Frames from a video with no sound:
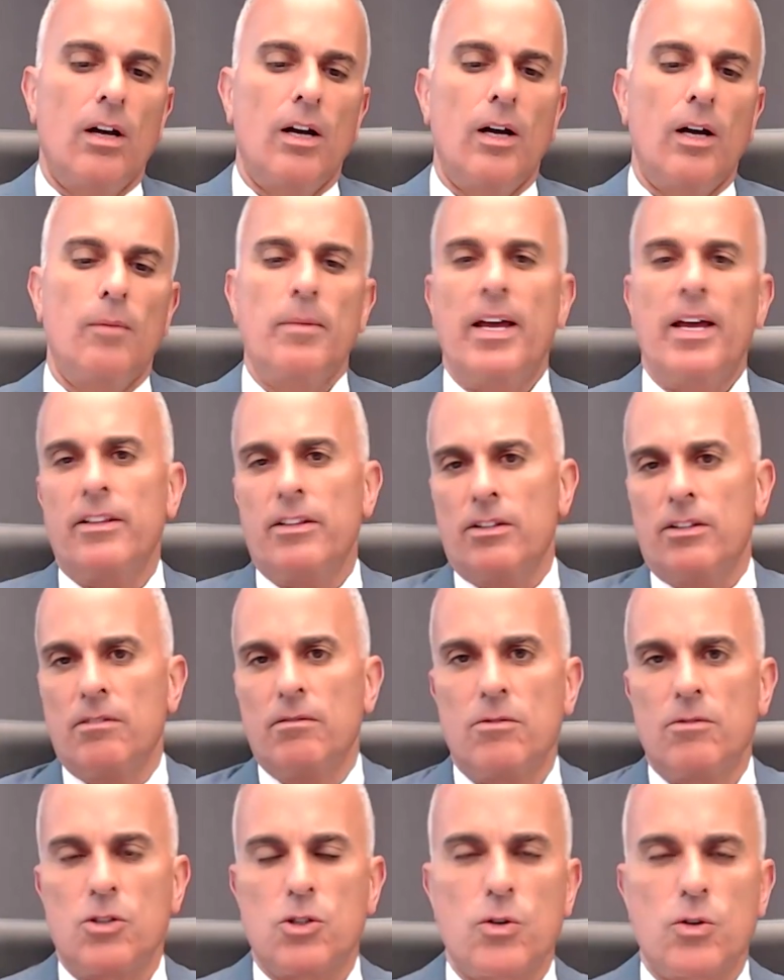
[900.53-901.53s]
and
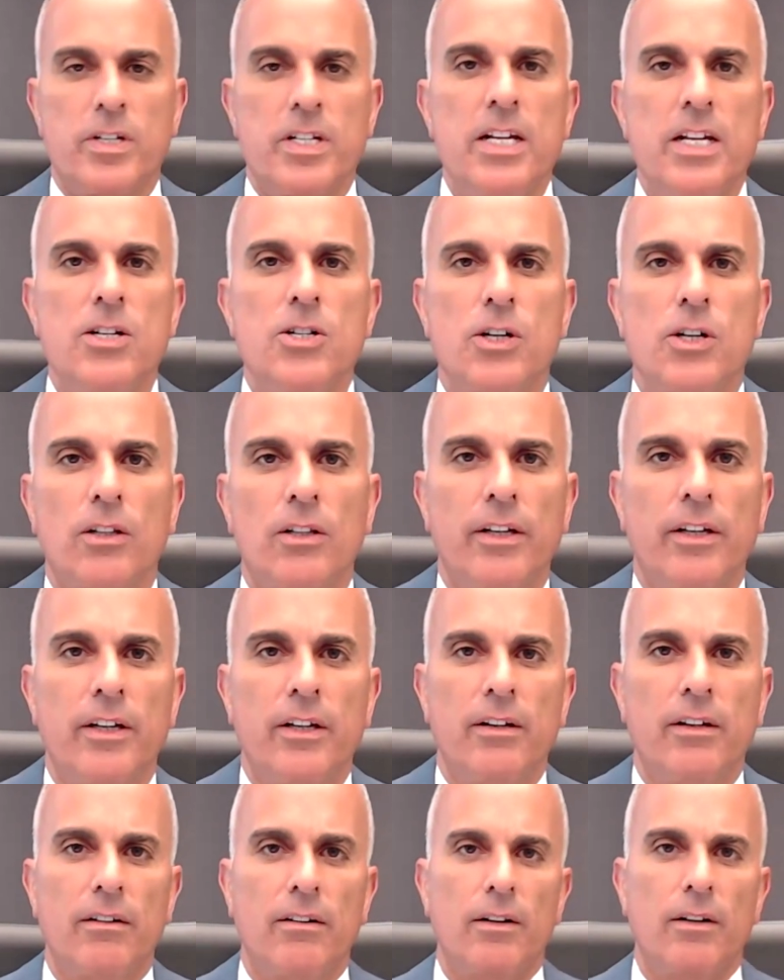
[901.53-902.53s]

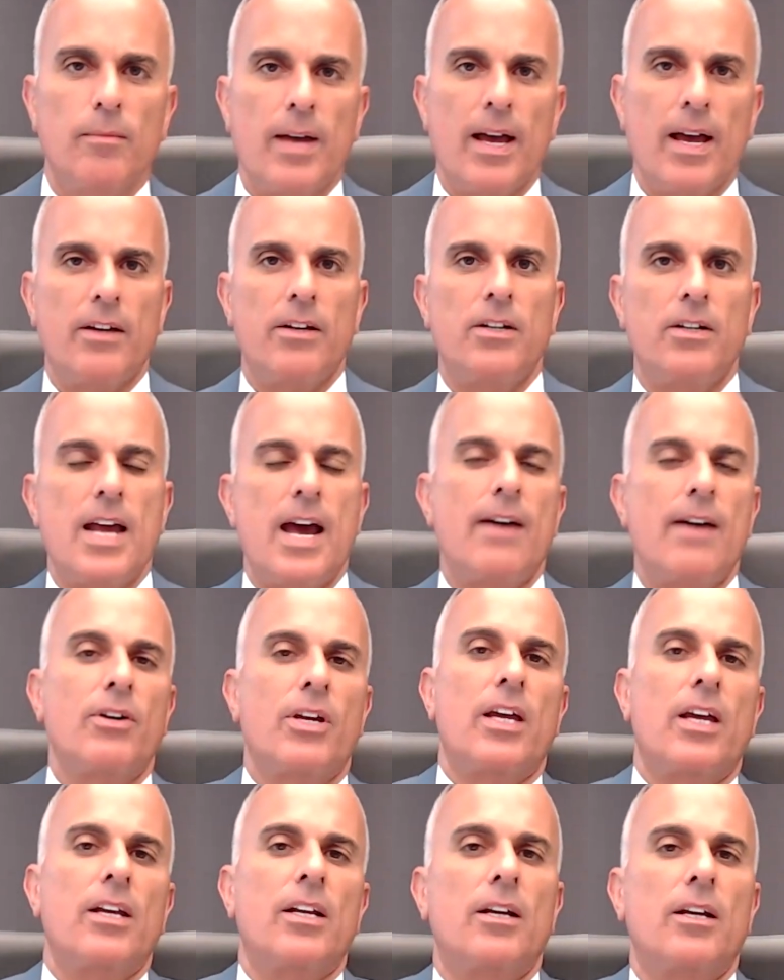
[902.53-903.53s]
strategically how you're
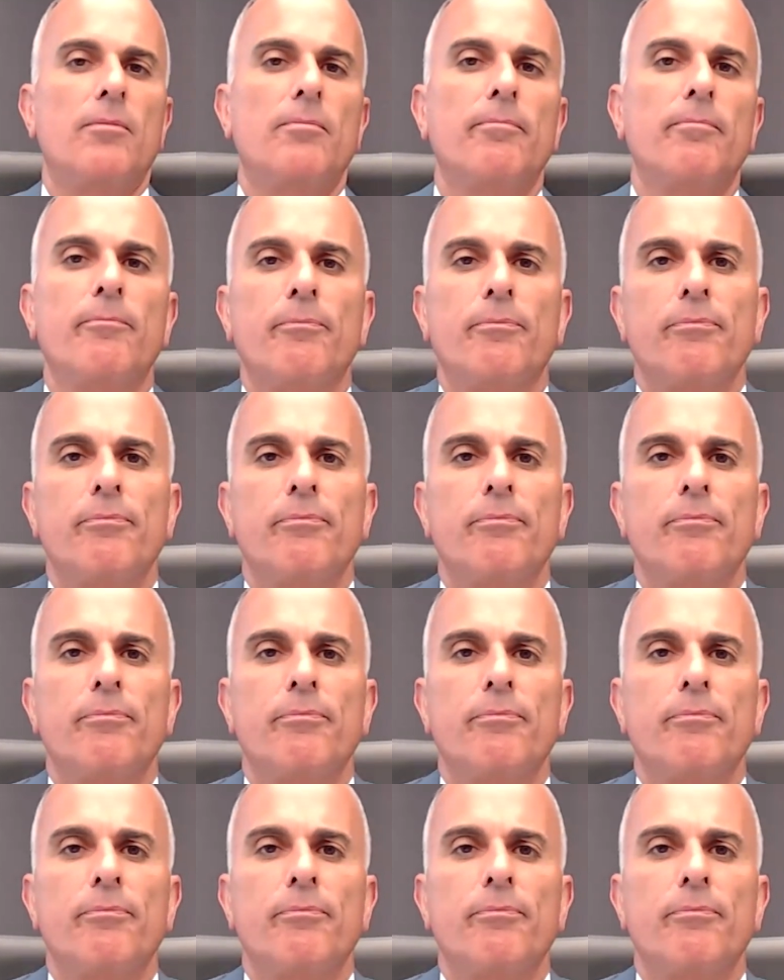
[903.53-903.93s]
navigating.